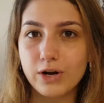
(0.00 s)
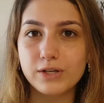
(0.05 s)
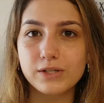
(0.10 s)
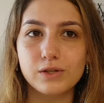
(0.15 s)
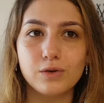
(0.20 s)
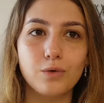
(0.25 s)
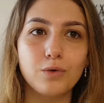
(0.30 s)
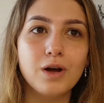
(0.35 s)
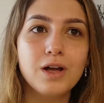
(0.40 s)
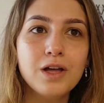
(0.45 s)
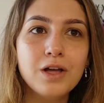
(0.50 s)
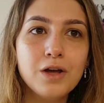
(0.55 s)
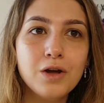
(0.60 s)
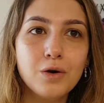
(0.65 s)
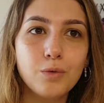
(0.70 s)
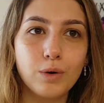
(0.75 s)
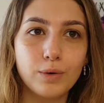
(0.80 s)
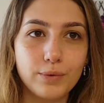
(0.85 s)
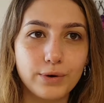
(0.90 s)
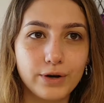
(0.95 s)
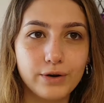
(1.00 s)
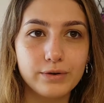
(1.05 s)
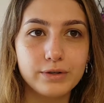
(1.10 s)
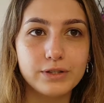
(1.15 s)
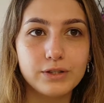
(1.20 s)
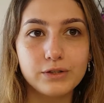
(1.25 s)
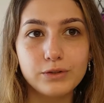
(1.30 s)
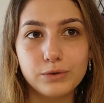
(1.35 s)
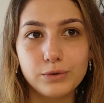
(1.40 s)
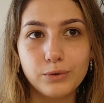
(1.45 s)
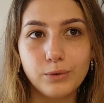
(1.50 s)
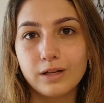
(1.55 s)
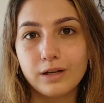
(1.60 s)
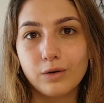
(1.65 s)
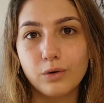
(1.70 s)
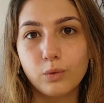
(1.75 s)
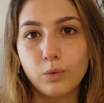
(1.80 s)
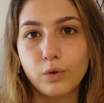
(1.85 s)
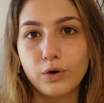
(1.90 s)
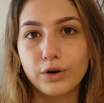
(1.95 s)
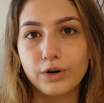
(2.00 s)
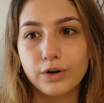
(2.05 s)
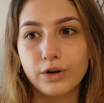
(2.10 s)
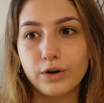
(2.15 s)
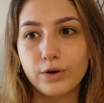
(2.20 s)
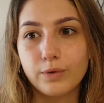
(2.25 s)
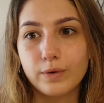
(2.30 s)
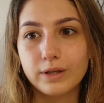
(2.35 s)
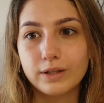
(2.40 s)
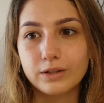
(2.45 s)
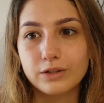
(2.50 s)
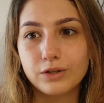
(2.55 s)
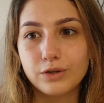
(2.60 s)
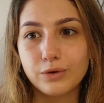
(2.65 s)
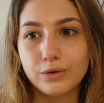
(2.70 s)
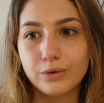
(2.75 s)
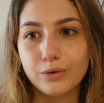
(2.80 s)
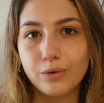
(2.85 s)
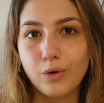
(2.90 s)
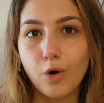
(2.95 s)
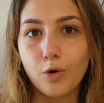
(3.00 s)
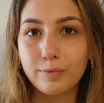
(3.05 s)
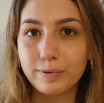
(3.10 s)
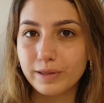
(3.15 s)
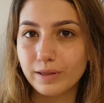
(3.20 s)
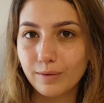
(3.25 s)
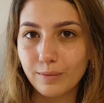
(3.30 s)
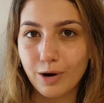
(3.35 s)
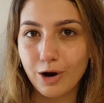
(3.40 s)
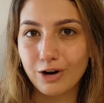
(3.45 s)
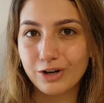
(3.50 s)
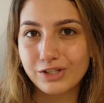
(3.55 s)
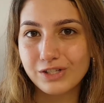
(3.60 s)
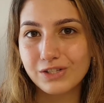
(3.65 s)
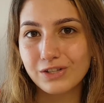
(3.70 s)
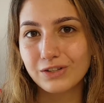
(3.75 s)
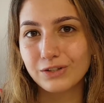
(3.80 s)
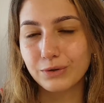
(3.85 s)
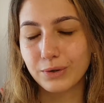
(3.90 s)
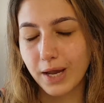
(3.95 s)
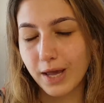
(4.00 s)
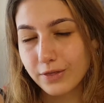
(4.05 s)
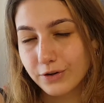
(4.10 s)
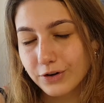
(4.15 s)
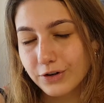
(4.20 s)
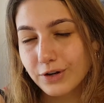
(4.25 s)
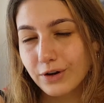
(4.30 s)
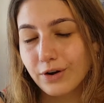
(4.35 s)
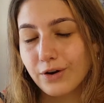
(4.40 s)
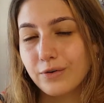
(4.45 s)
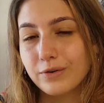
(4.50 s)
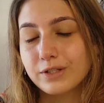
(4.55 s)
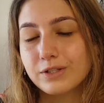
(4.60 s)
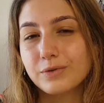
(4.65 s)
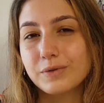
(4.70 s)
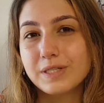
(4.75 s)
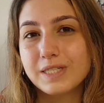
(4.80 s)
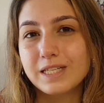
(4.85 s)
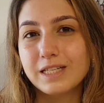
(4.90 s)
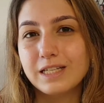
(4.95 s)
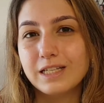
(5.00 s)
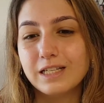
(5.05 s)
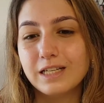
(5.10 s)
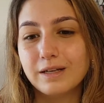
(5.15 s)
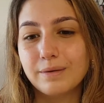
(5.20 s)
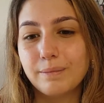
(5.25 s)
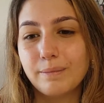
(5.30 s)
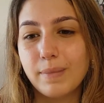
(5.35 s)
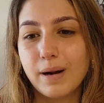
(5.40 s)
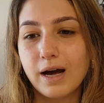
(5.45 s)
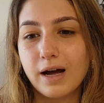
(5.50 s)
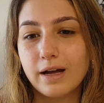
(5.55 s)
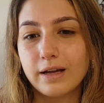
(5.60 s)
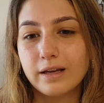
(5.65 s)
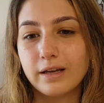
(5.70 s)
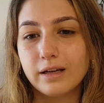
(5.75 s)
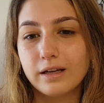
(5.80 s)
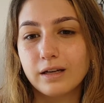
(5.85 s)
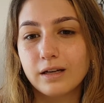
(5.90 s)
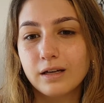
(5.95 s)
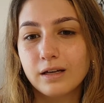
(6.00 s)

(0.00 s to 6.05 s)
So what we're going to do, we're going to open the box together. You're going to see my